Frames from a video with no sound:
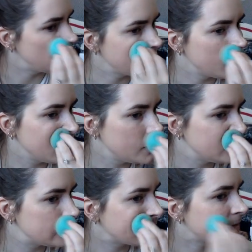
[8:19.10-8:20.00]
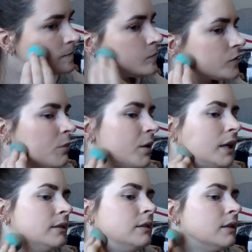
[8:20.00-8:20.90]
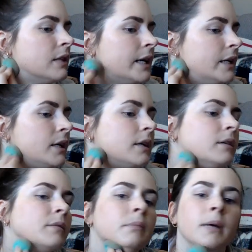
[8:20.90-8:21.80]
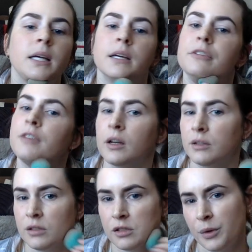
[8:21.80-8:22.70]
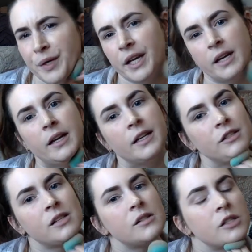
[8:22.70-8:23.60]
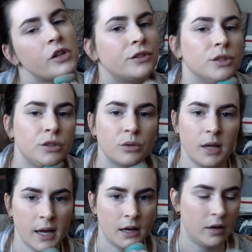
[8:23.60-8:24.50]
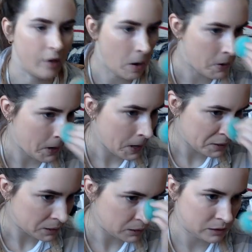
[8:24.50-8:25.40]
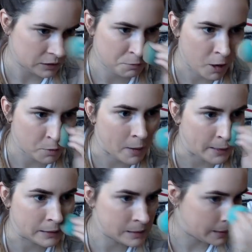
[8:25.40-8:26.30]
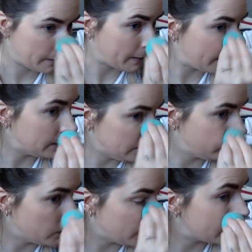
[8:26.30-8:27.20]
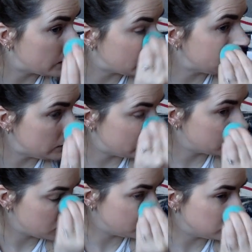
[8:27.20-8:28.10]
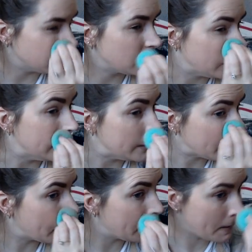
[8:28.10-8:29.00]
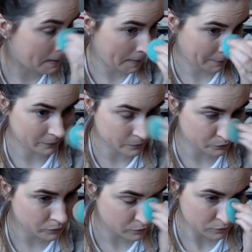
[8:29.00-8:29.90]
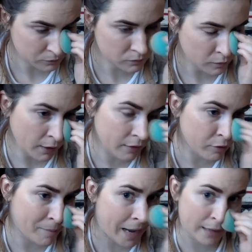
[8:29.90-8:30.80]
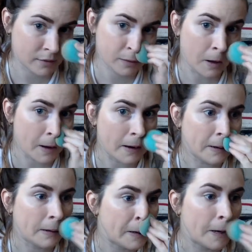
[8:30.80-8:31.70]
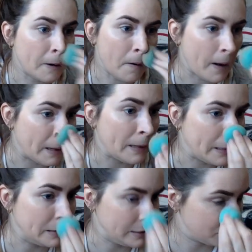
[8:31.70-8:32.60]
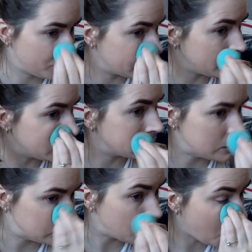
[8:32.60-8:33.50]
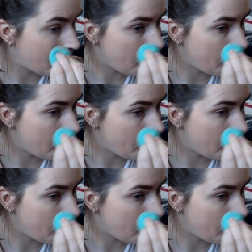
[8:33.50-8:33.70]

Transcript: areas. But I like my freckles showing, and I just in general don't have like such problematic skin that I feel like I need to look like I have a mask on, you know? I think it's prettier to